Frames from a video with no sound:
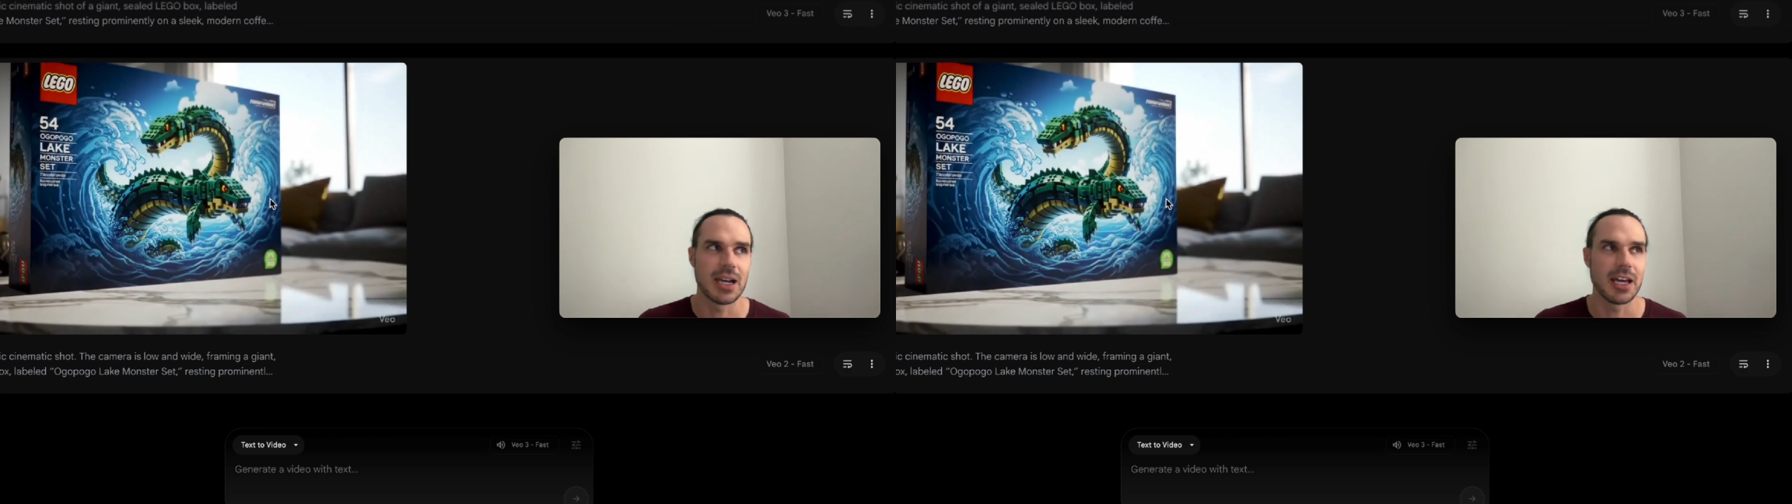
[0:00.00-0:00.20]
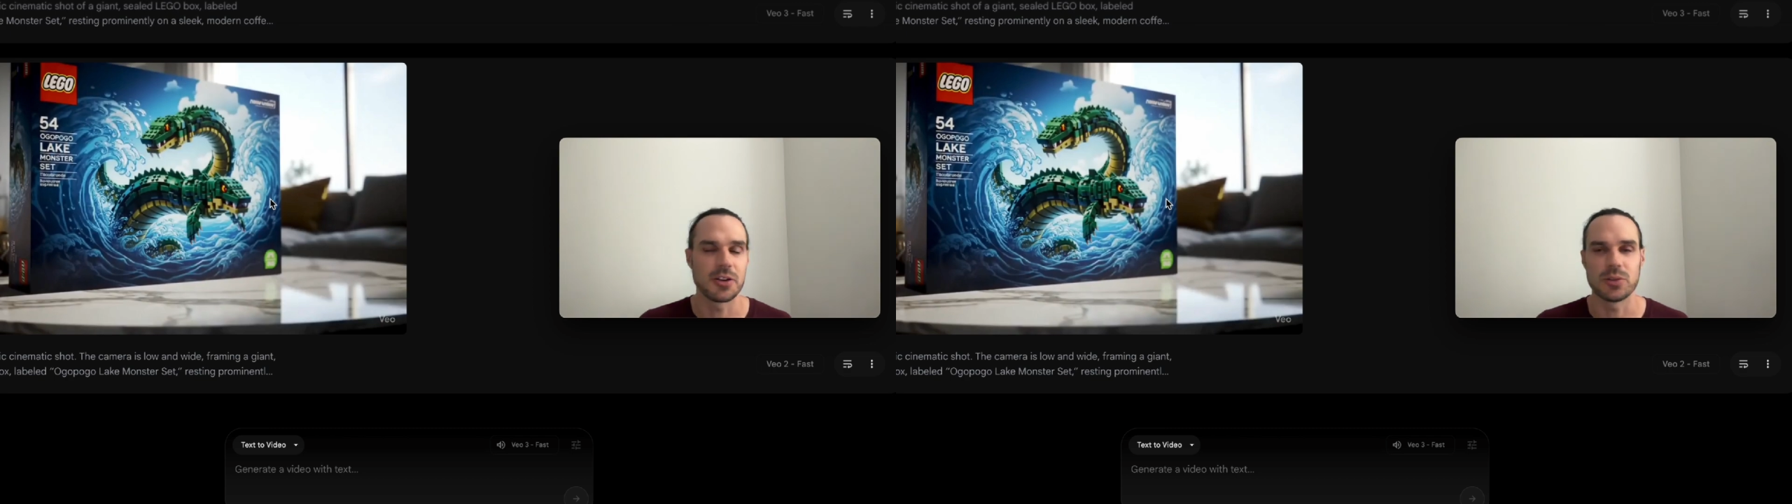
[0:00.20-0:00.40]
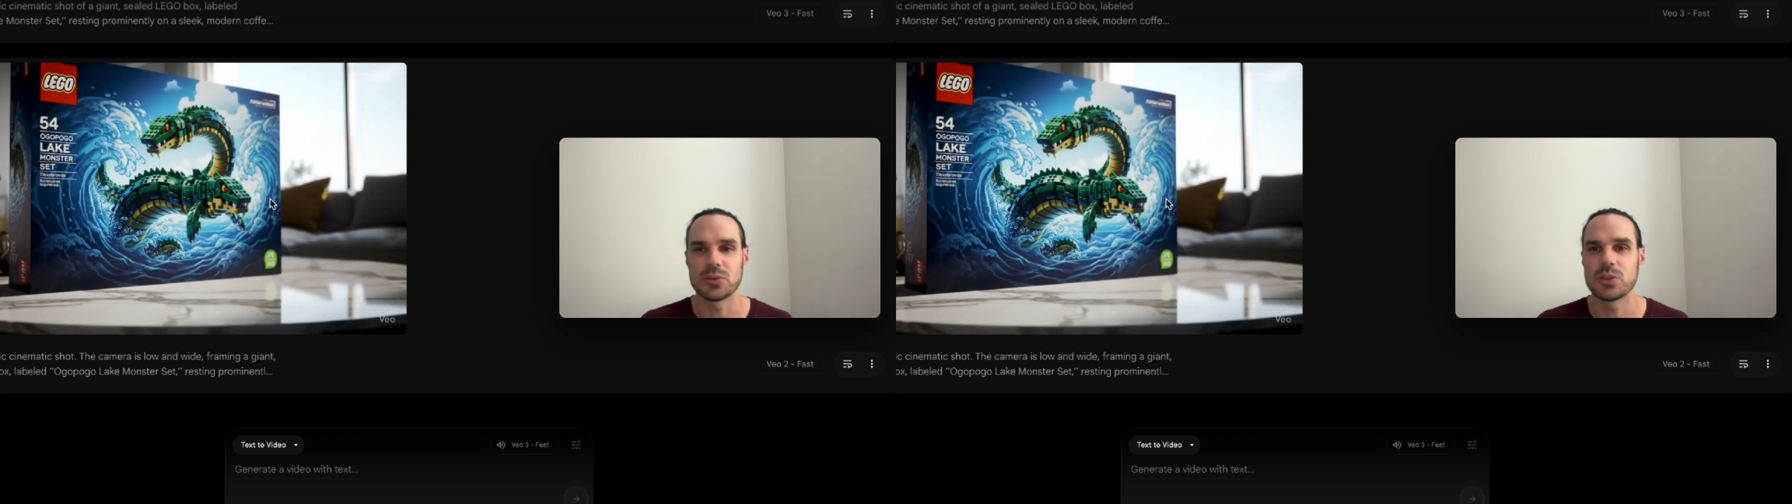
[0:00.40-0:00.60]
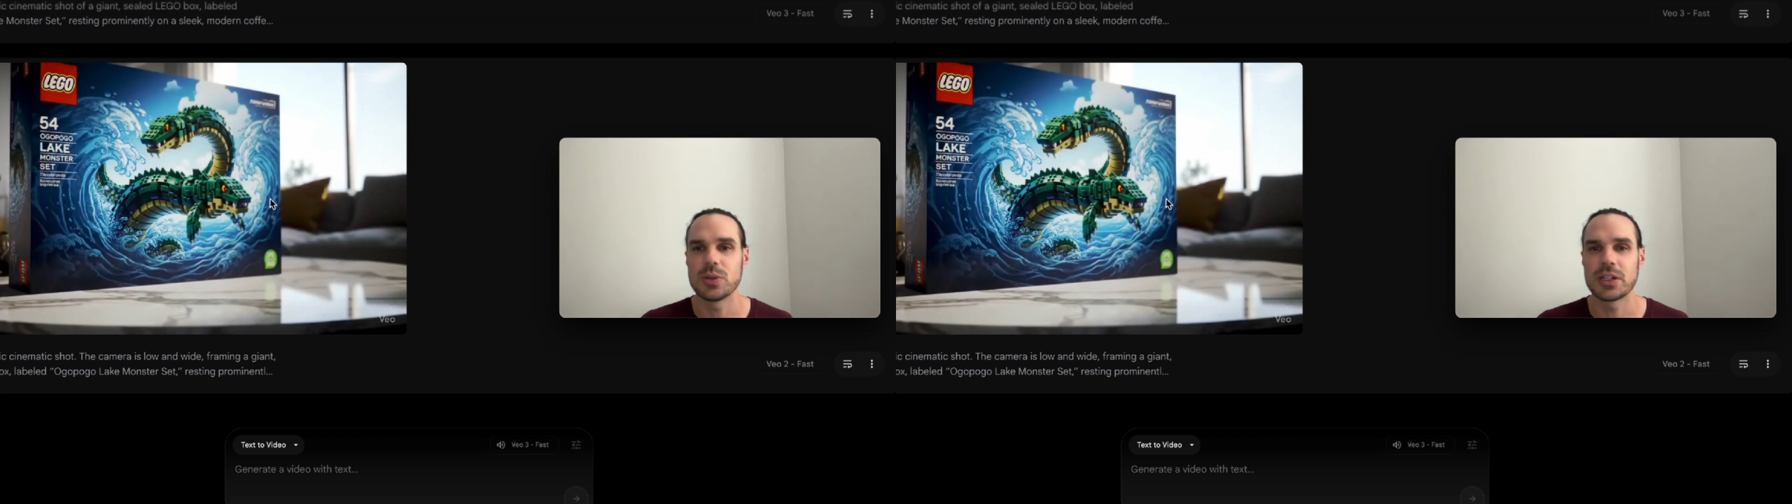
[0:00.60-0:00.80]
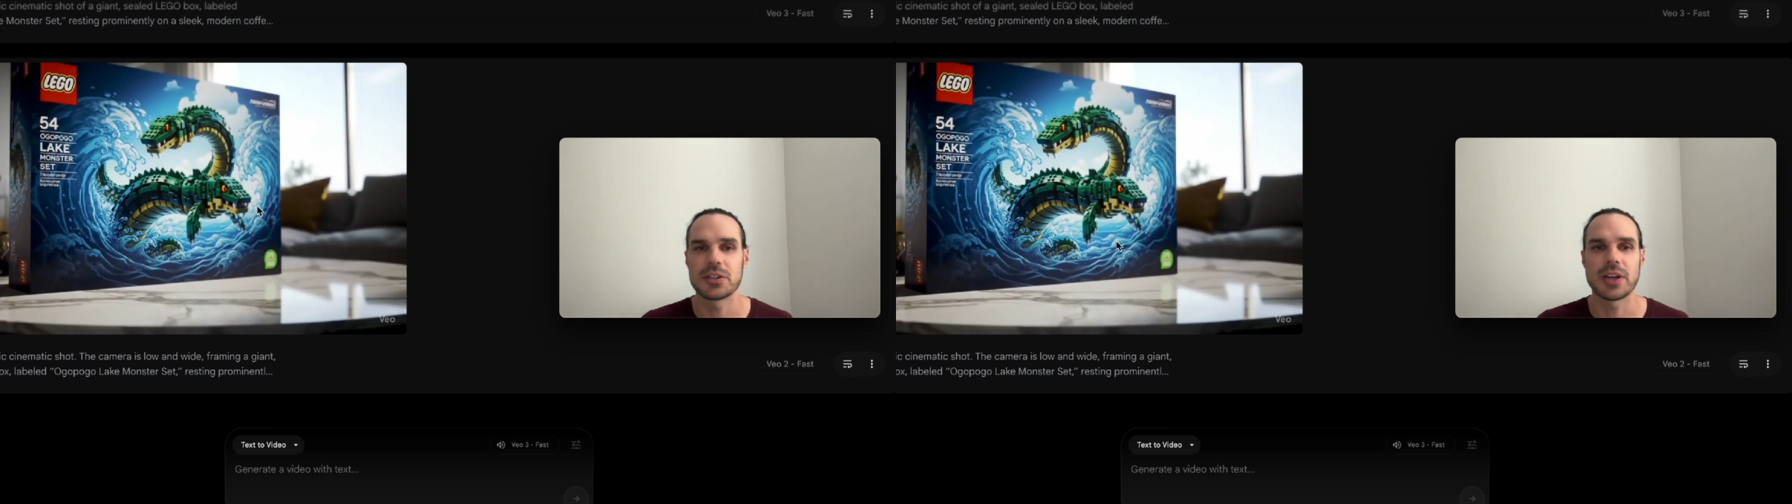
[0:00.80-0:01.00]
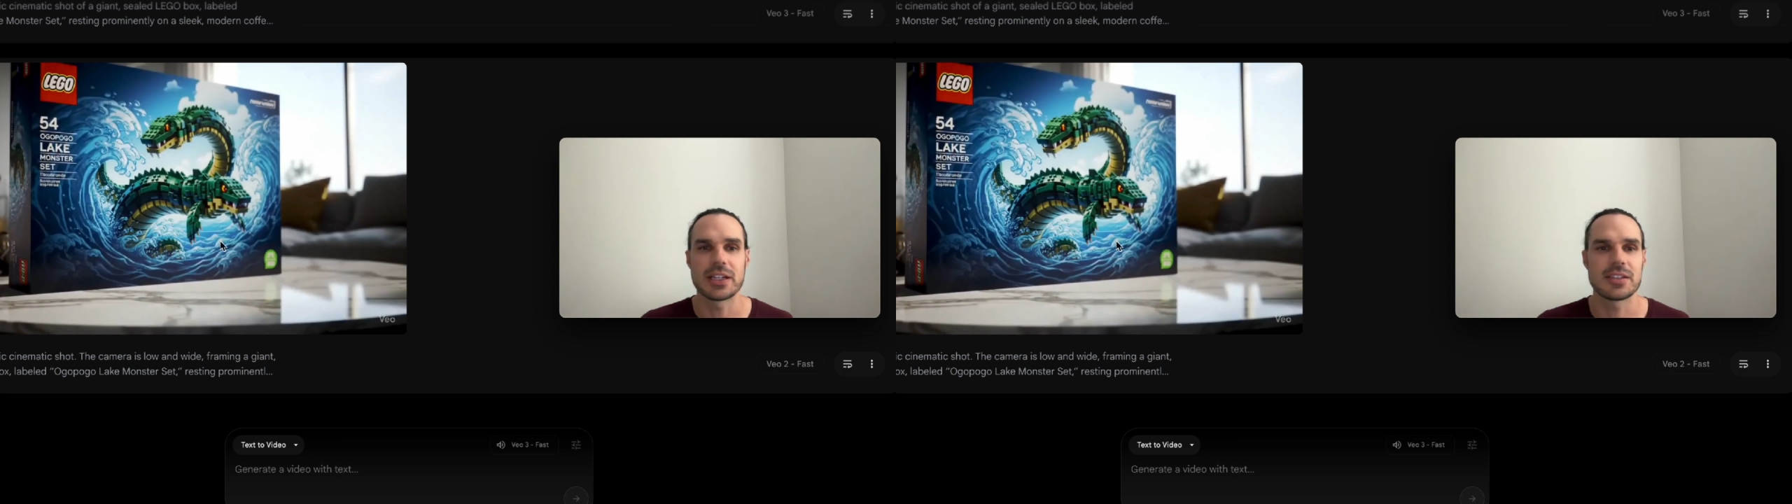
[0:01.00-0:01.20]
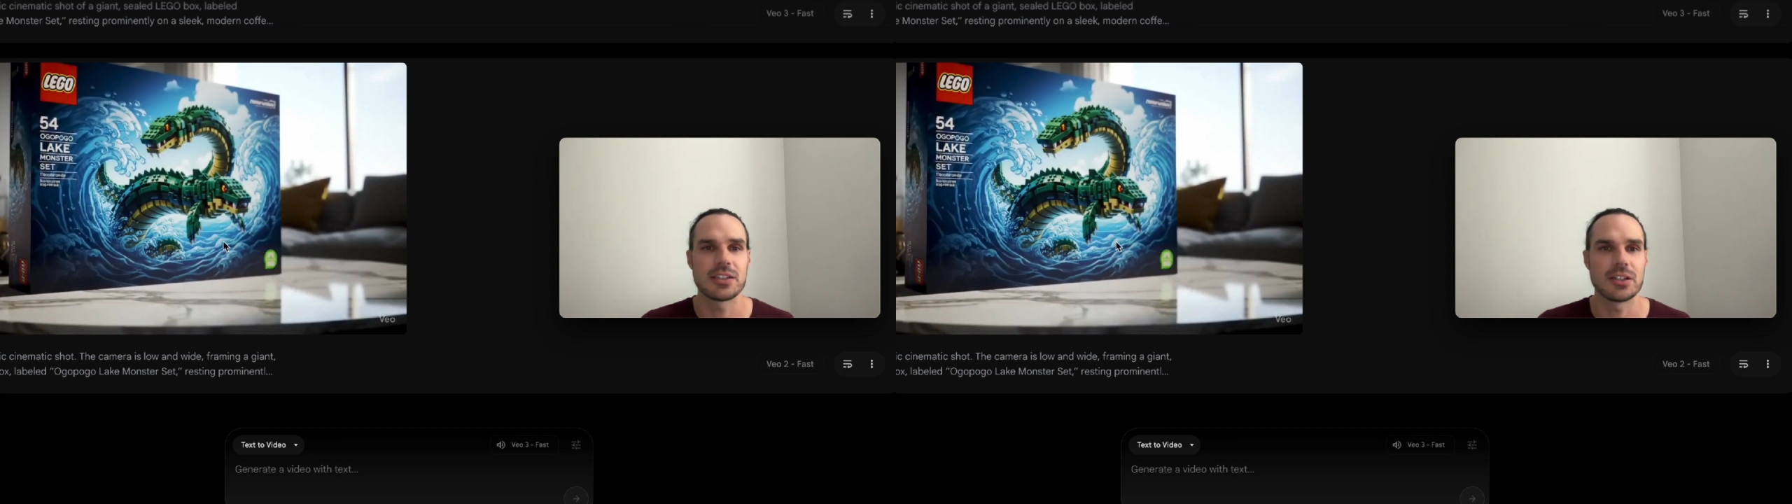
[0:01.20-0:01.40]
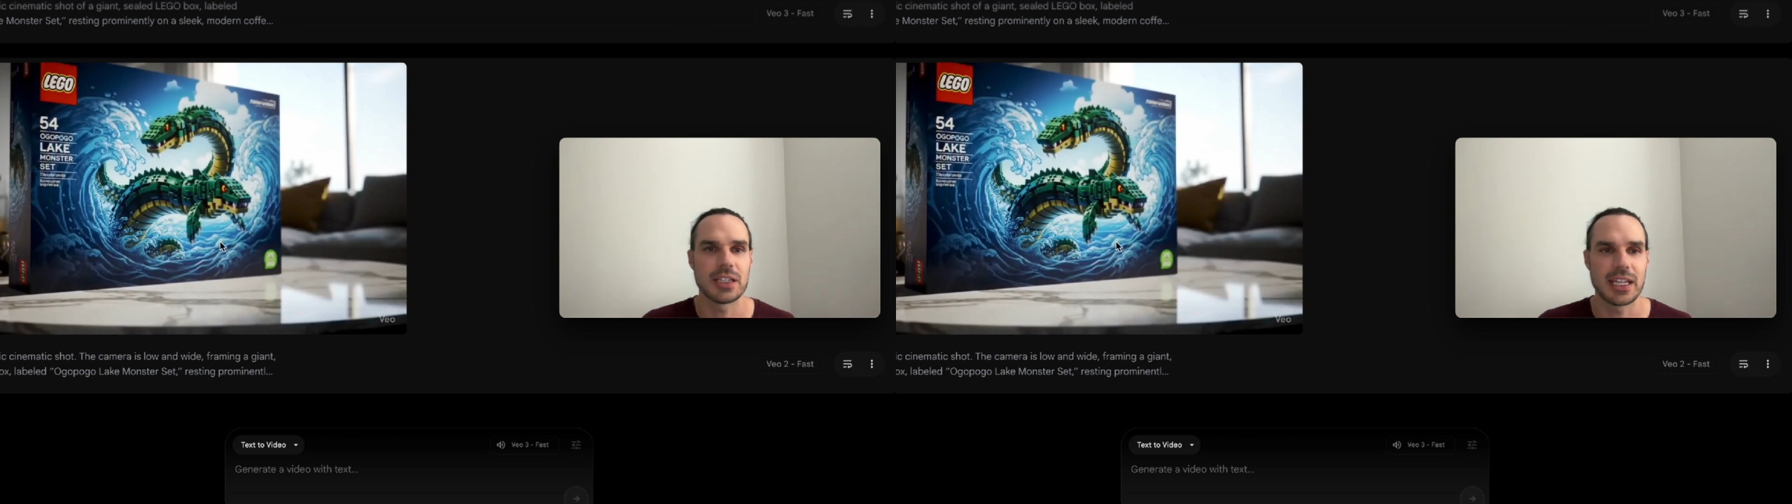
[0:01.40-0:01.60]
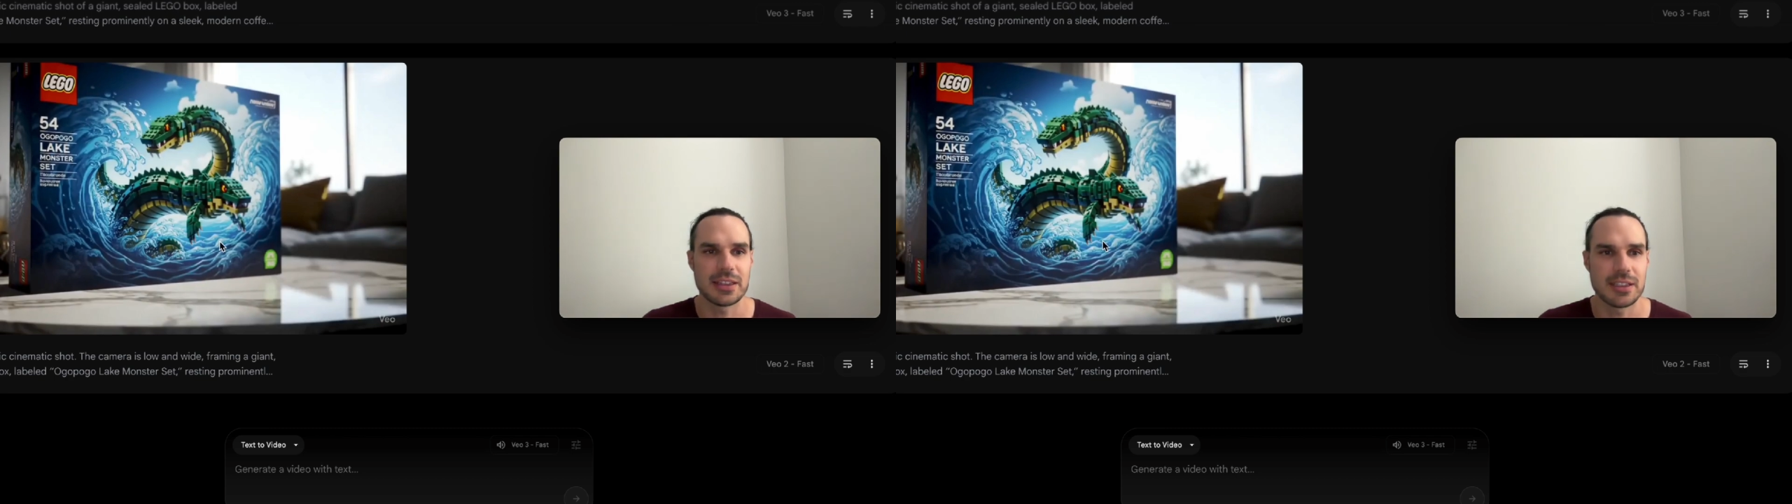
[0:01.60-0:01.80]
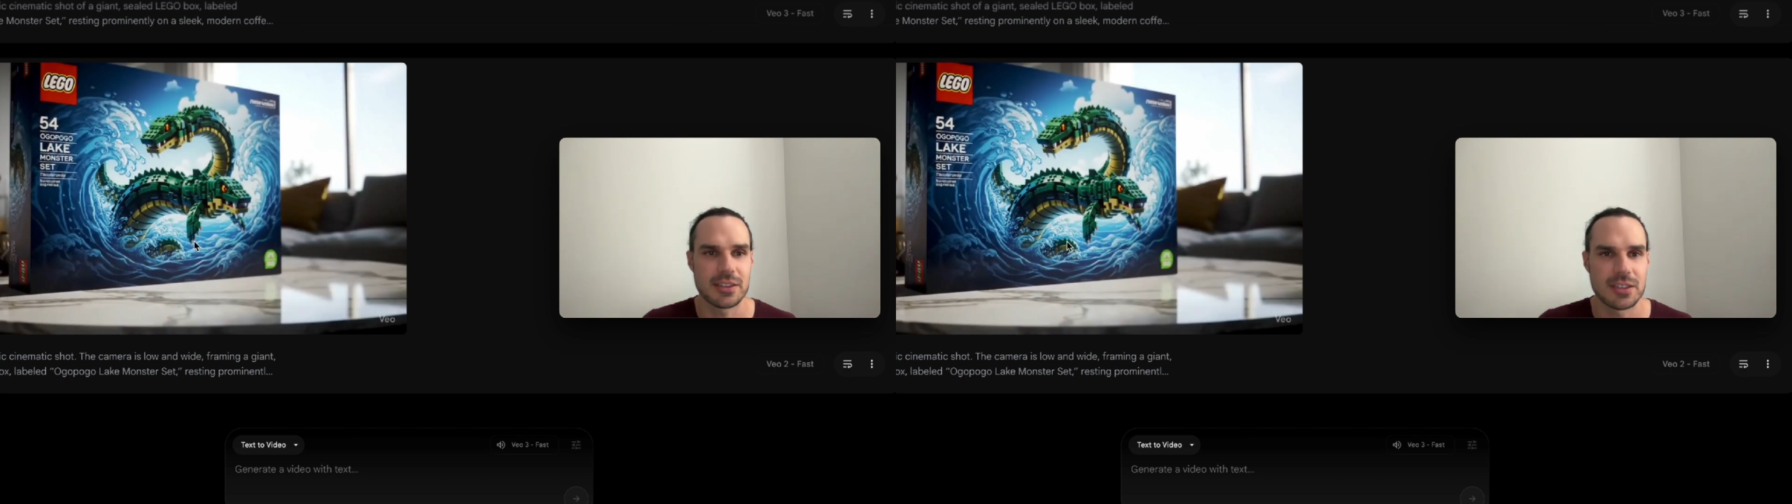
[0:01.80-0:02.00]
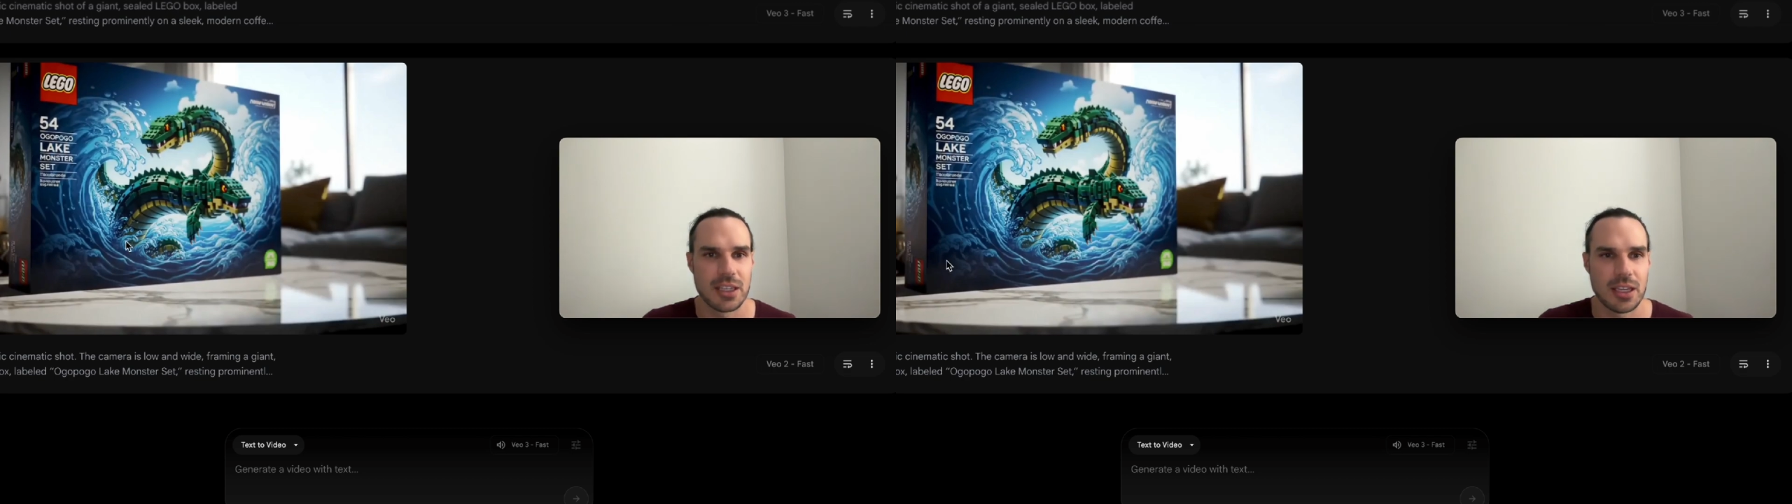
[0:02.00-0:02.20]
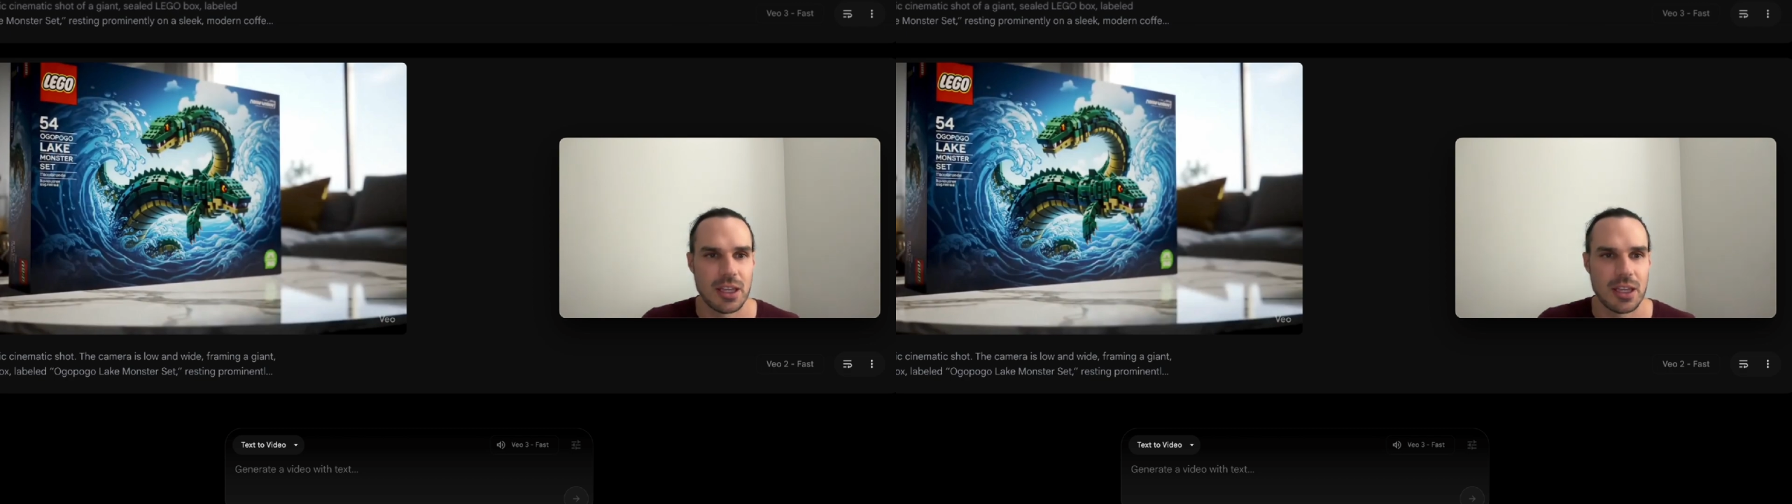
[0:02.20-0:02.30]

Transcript: I don't know, two hundred credits here to get this.